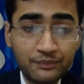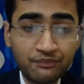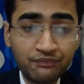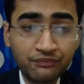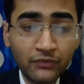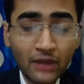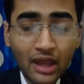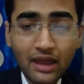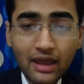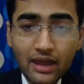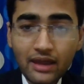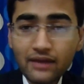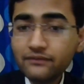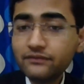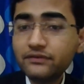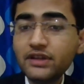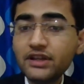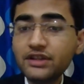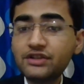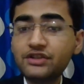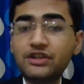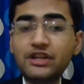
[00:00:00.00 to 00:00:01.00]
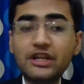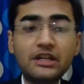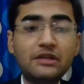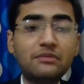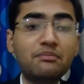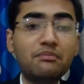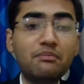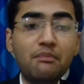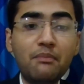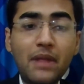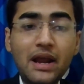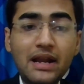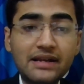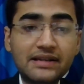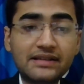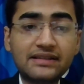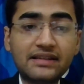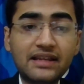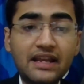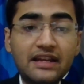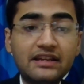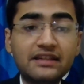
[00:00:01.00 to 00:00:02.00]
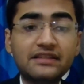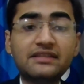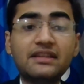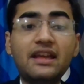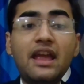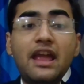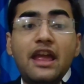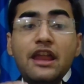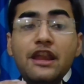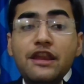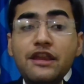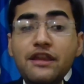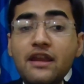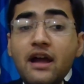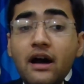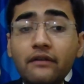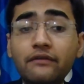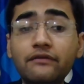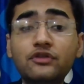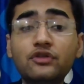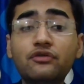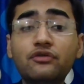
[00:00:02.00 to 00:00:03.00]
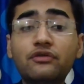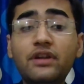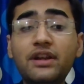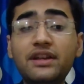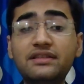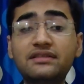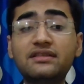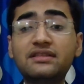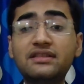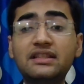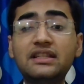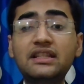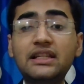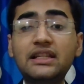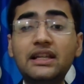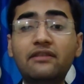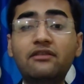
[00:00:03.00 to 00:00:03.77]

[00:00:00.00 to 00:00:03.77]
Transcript: If this sheet melts, it is enough to raise the sea level by